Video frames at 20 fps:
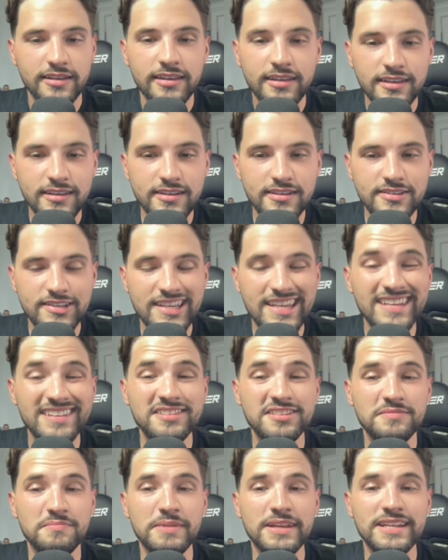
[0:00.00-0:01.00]
is
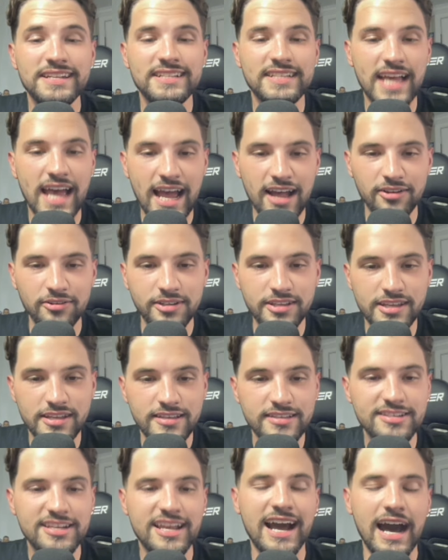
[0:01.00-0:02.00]
his mentality,
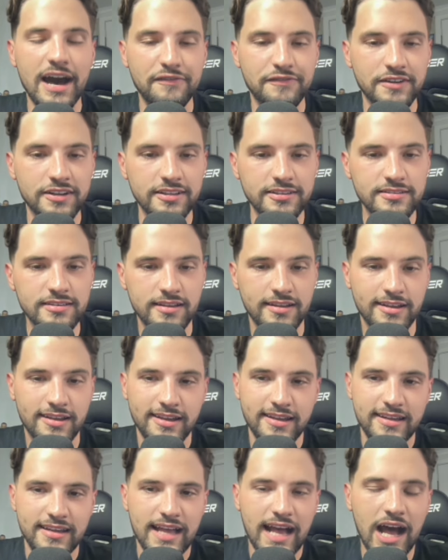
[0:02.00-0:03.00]
his confidence,
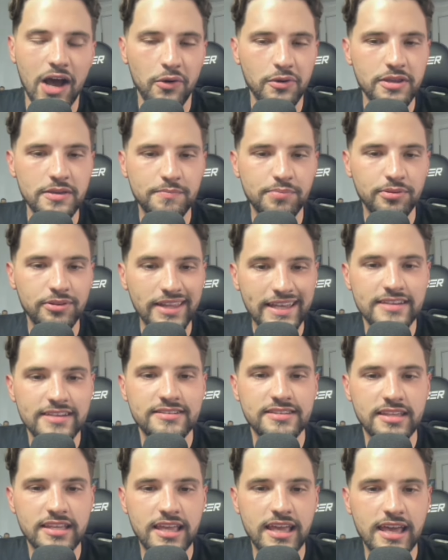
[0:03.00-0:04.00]
how he
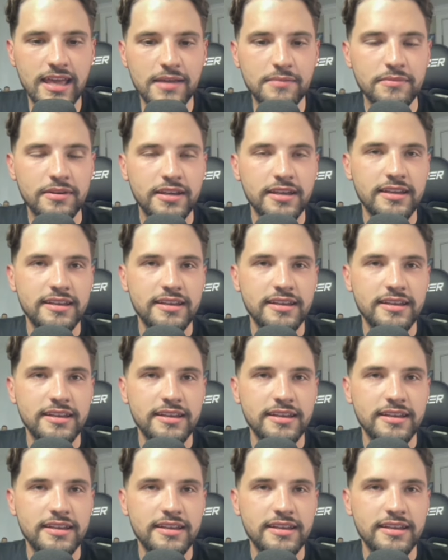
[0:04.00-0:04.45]
plays the game.